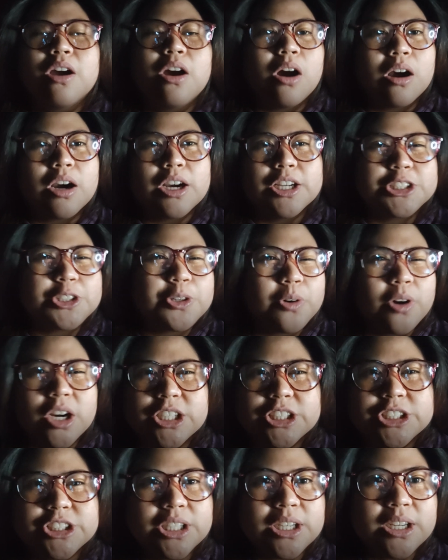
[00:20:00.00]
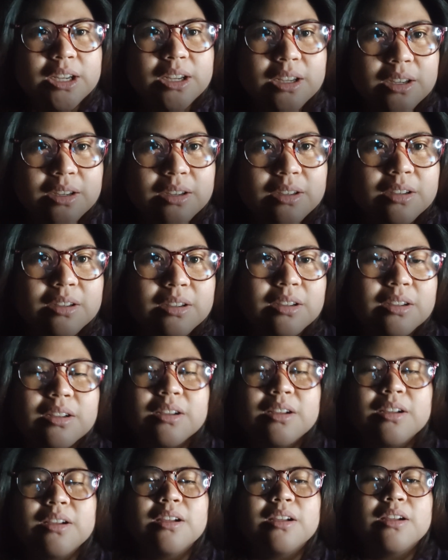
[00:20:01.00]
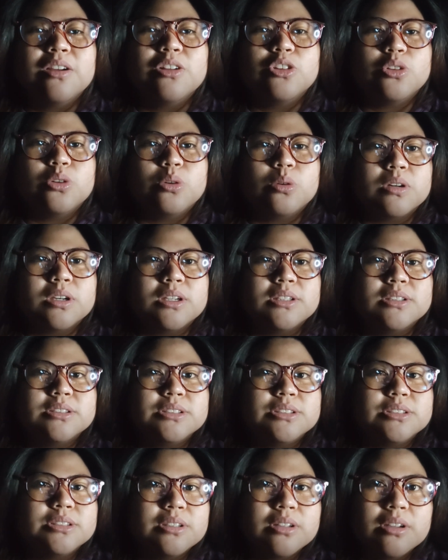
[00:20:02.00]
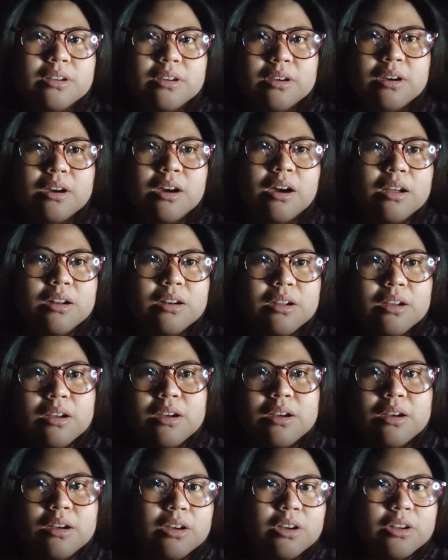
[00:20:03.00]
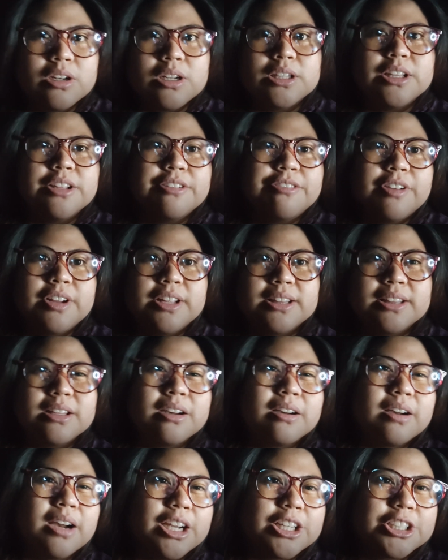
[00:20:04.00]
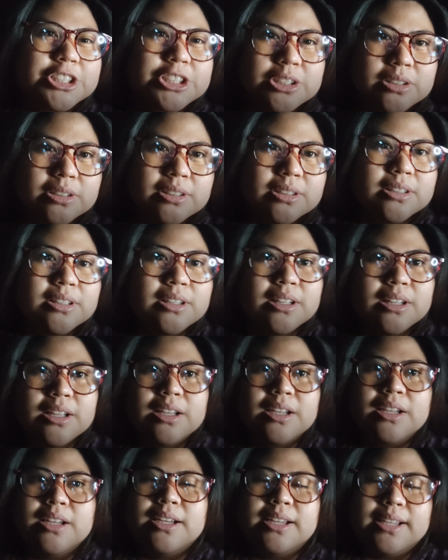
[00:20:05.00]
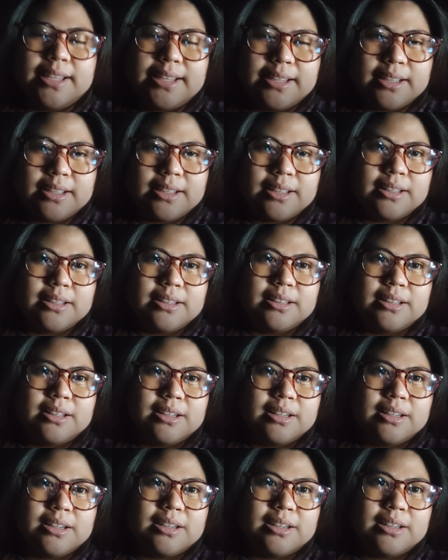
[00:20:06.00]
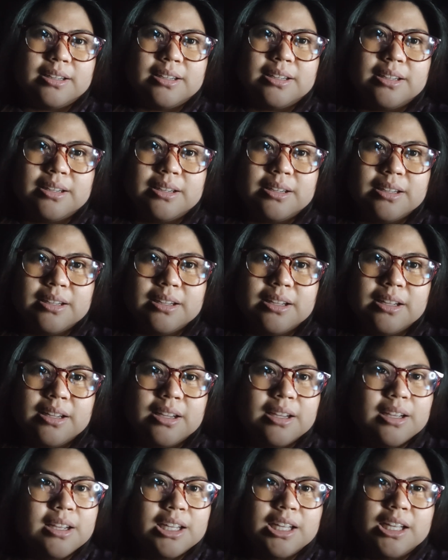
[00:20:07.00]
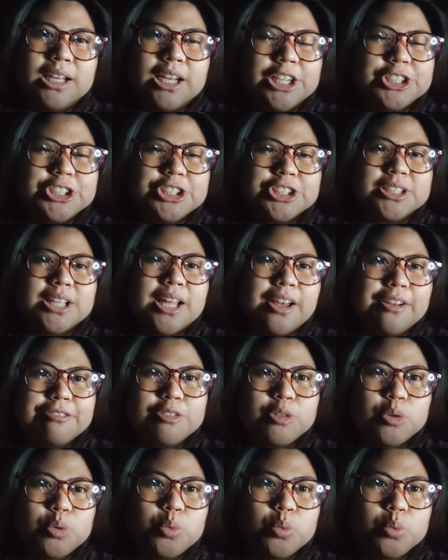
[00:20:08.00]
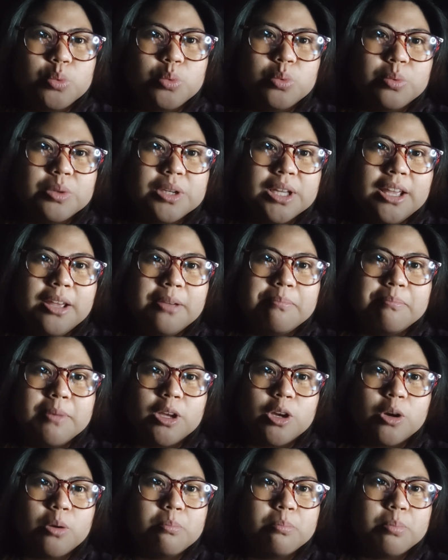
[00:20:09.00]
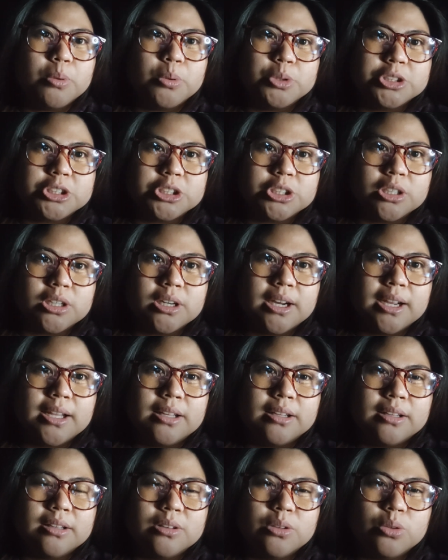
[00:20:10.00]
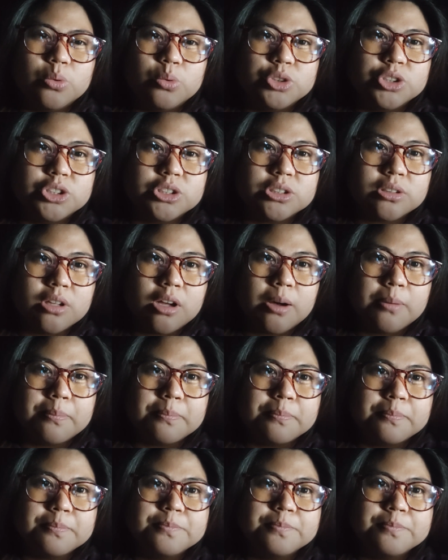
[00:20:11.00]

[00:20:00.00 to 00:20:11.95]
cars rushing towards on a different direction. And I just have to keep my composure and don't stop